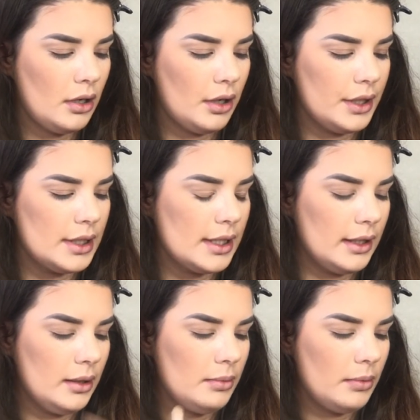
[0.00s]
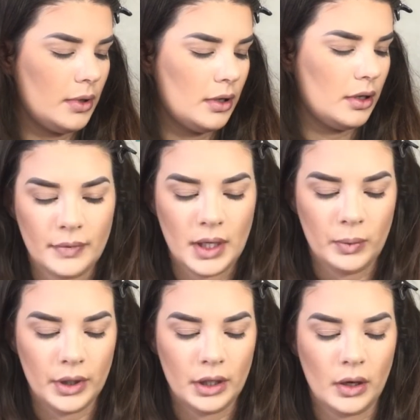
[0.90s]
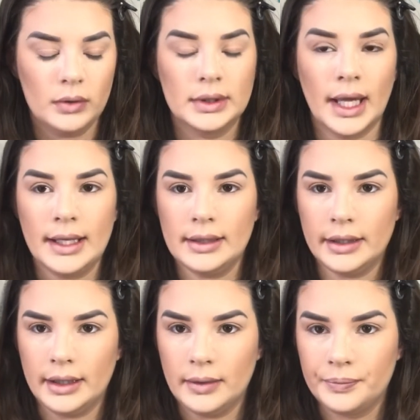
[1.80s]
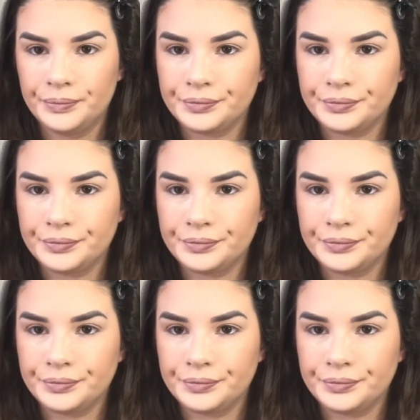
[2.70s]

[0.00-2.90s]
on the tip and we're going to go lightly.